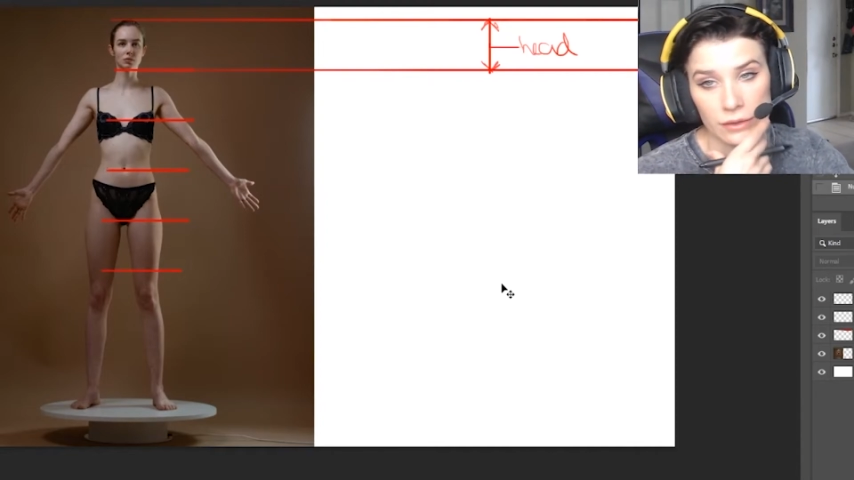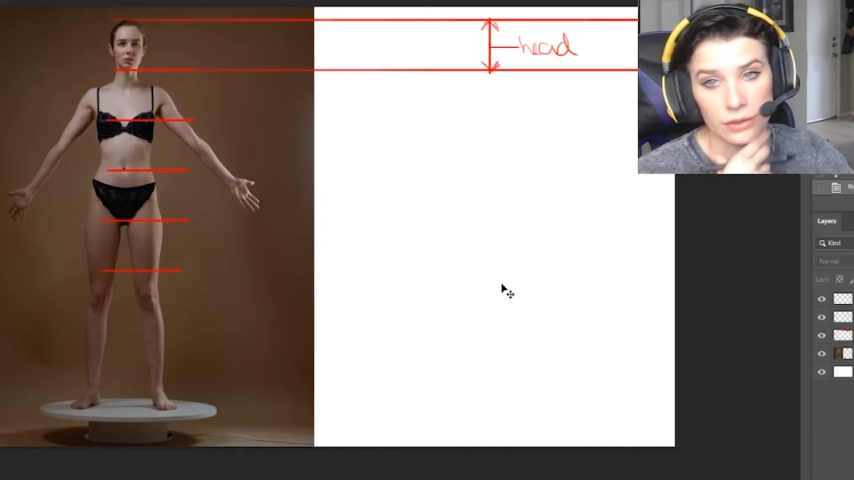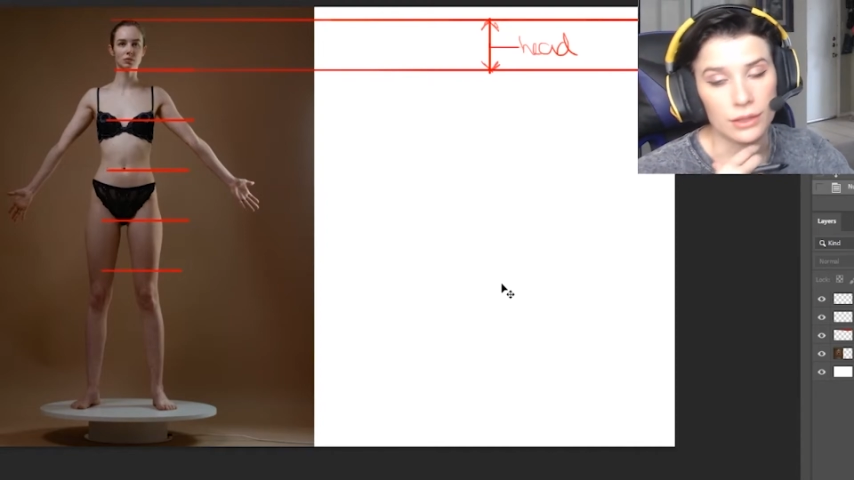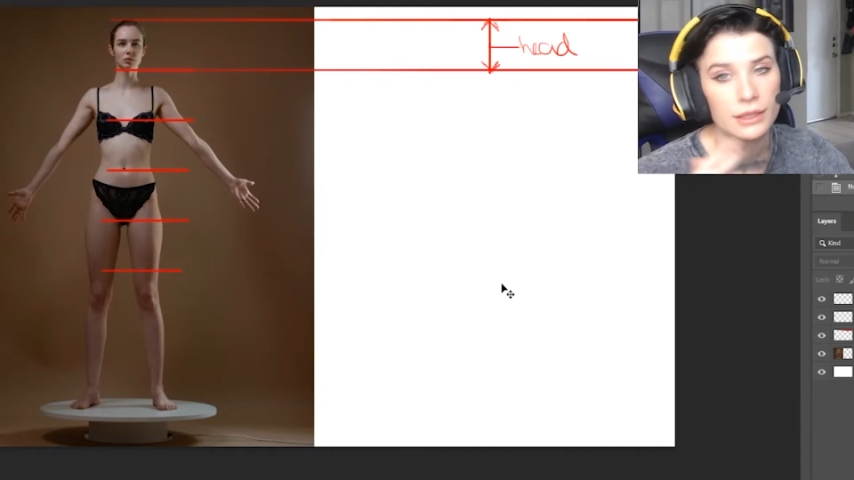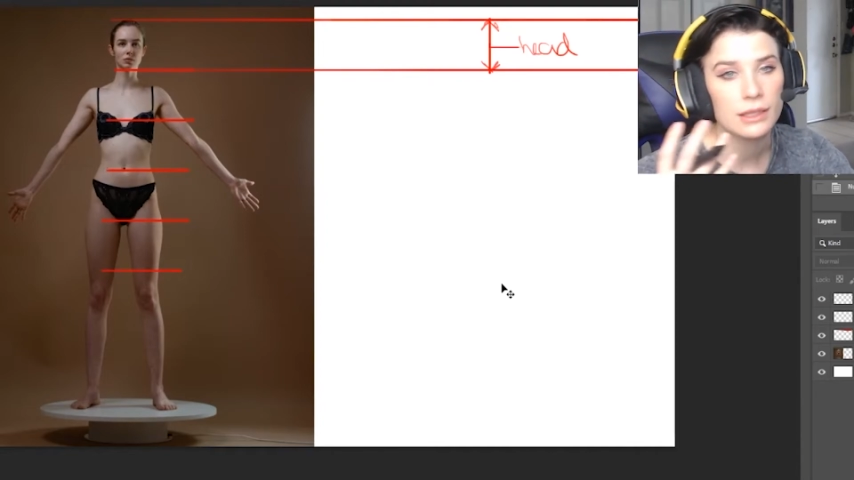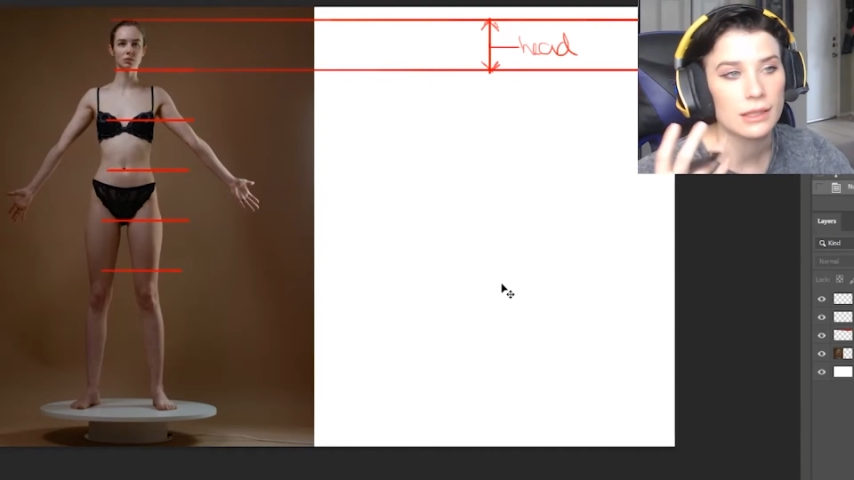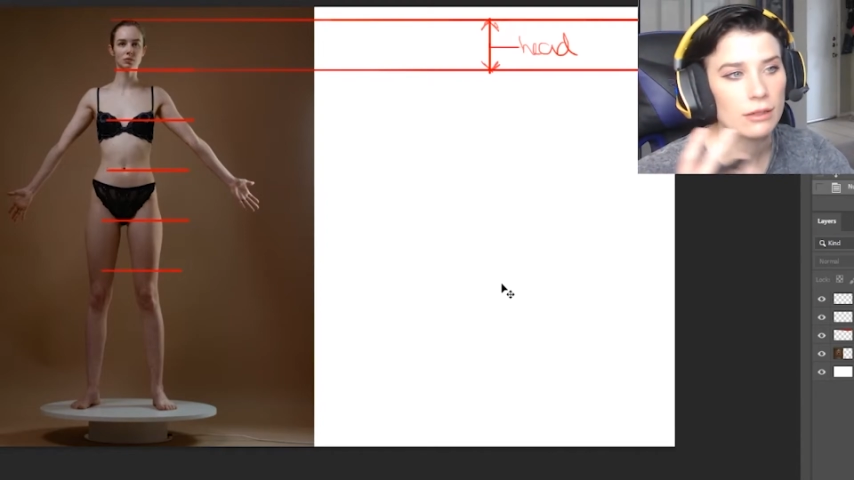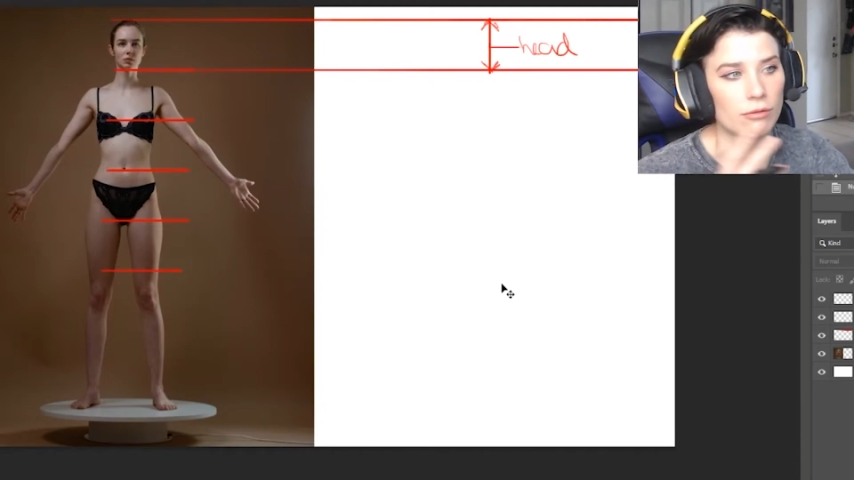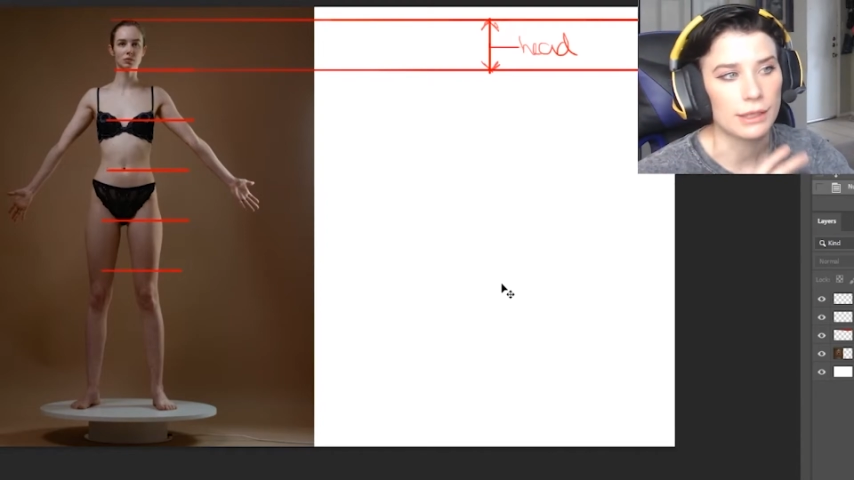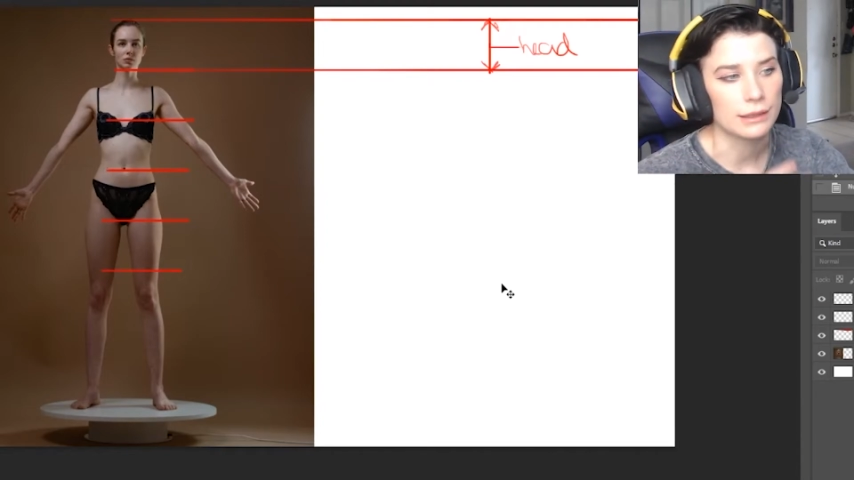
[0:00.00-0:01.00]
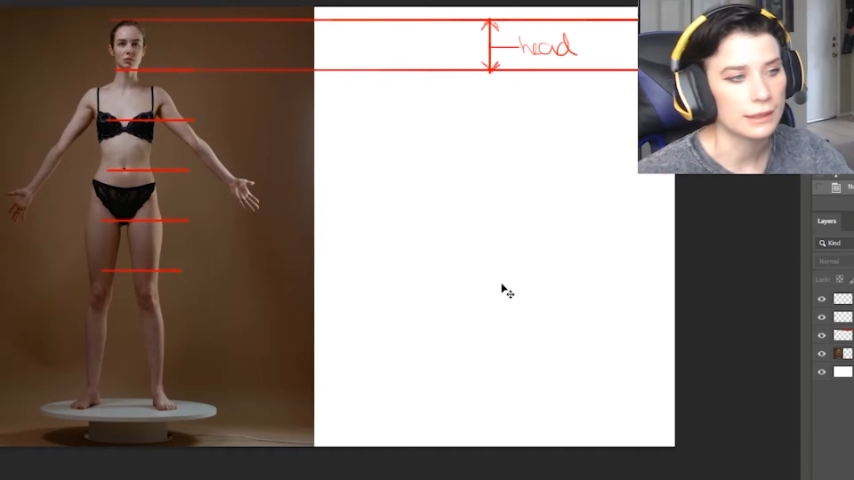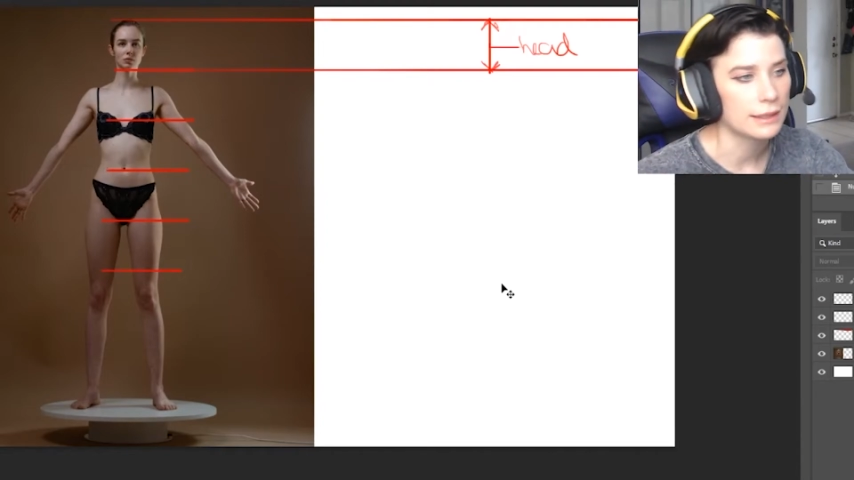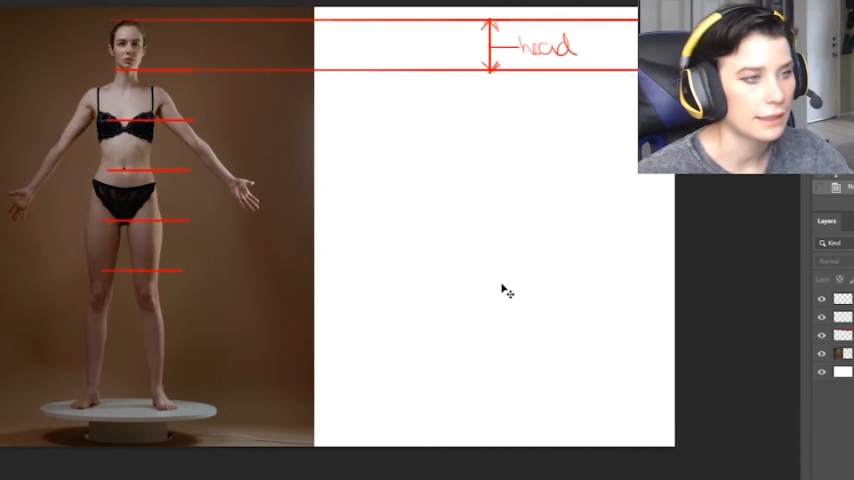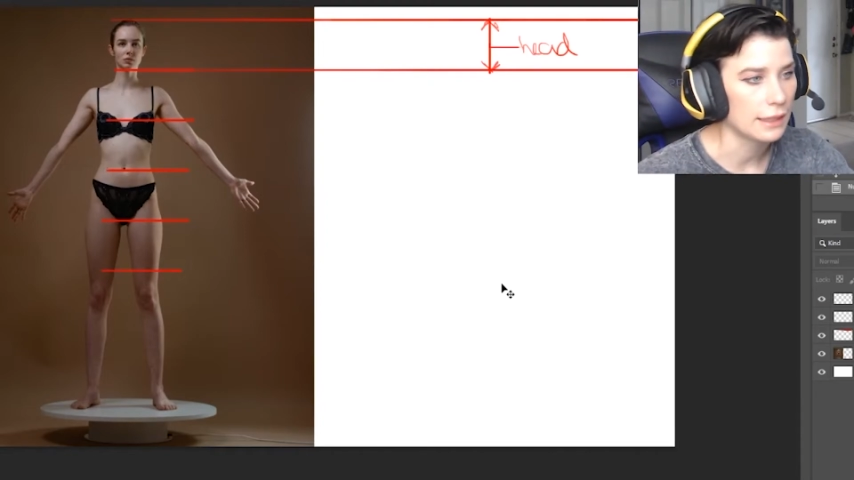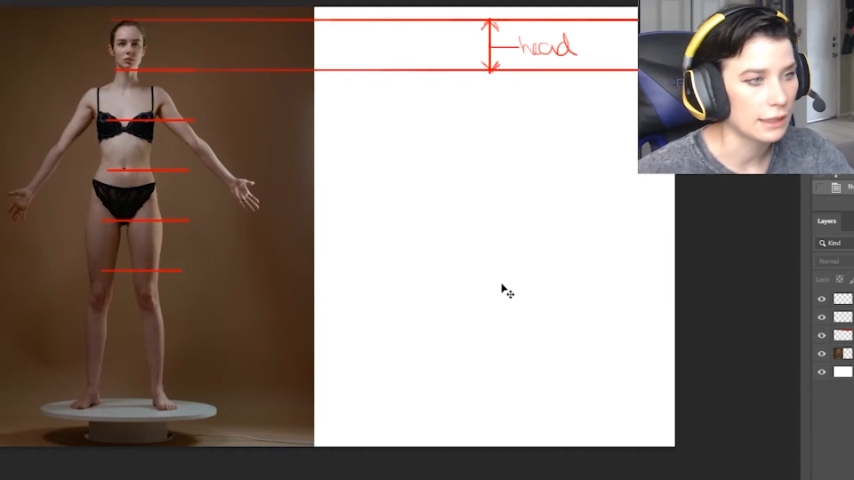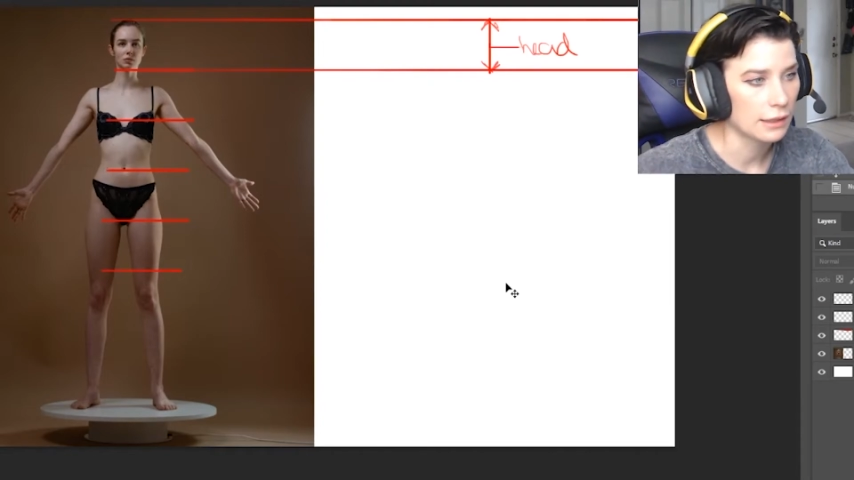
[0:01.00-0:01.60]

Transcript: So this is like realistic.